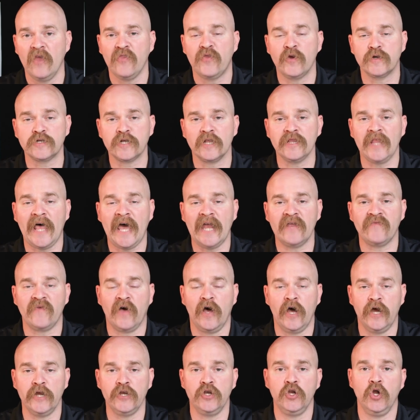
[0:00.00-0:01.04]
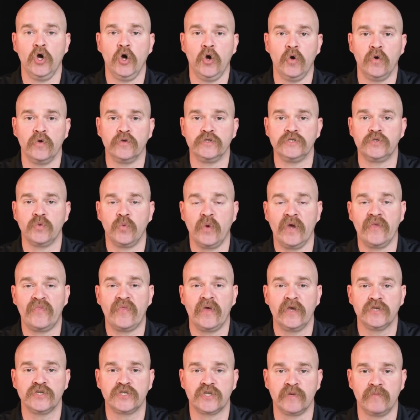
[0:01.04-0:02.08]
There's a lot of unknowns
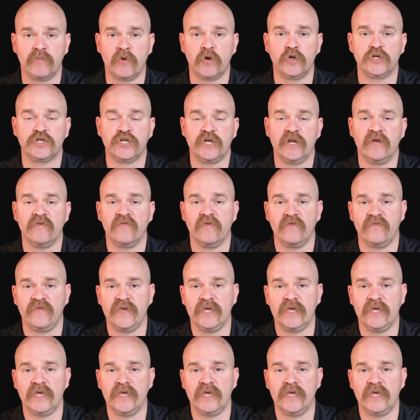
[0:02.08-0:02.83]
with submersion of a